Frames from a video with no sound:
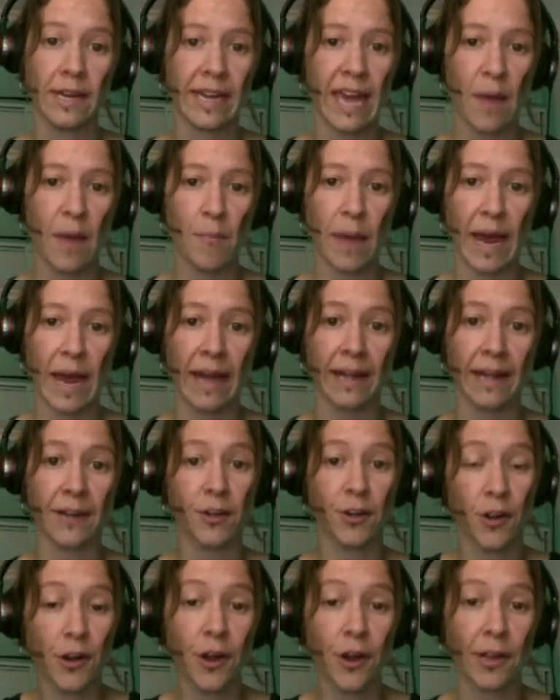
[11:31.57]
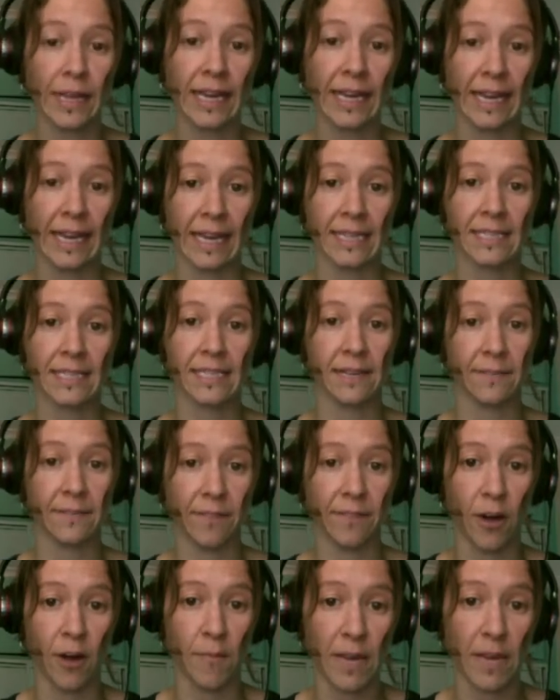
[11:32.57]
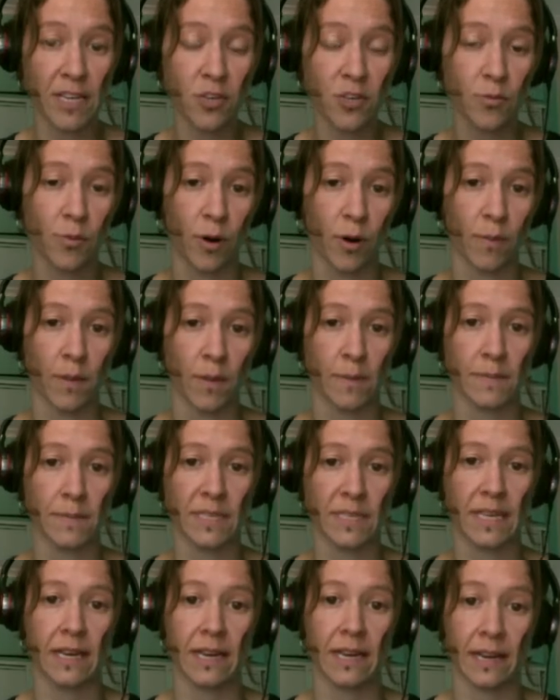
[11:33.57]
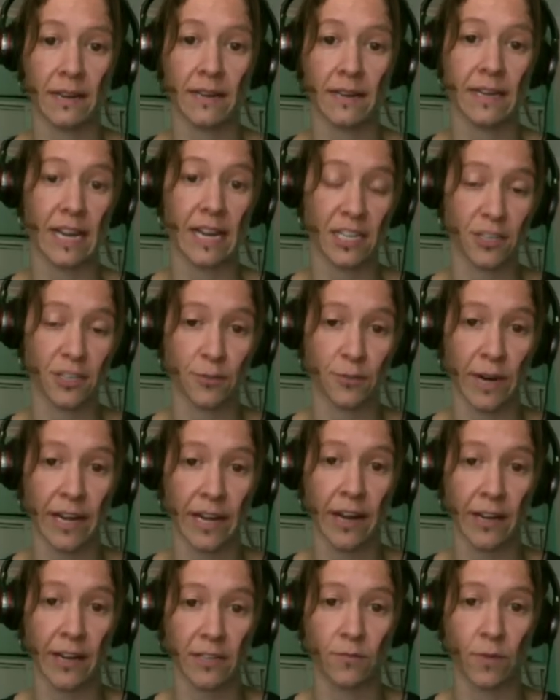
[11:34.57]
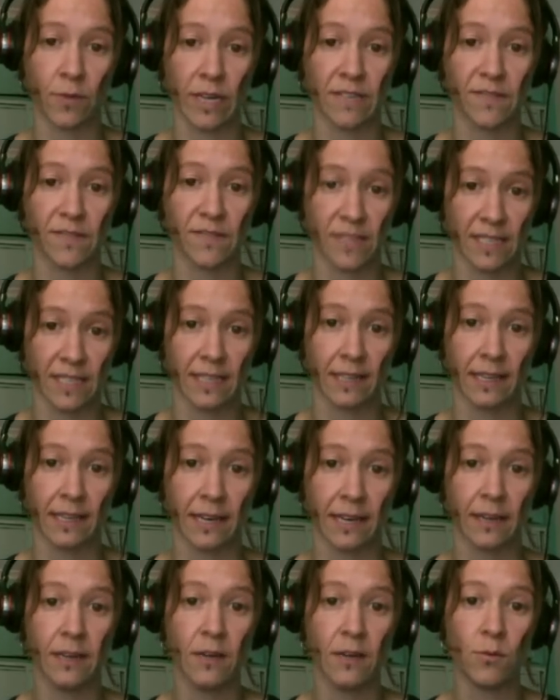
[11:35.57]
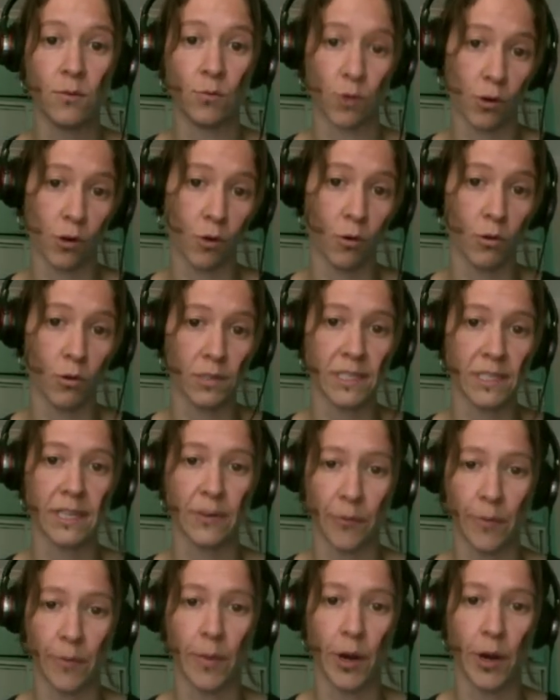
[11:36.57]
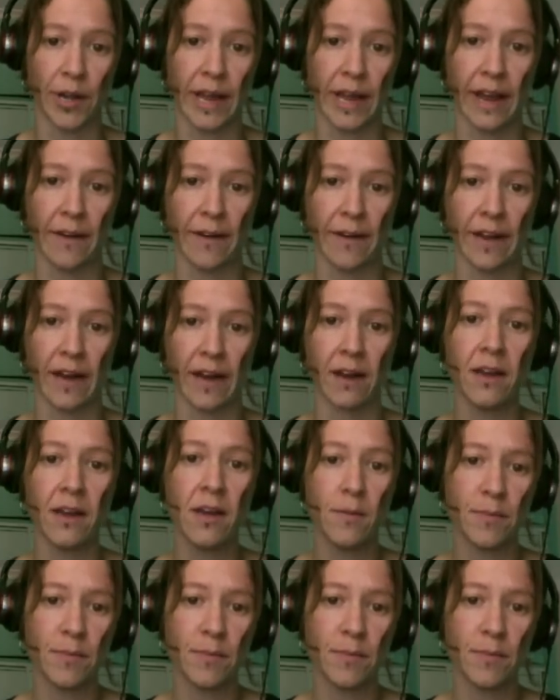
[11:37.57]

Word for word: campaigning not only against the environmental problems a national radioactive waste facility would cause in a remote area,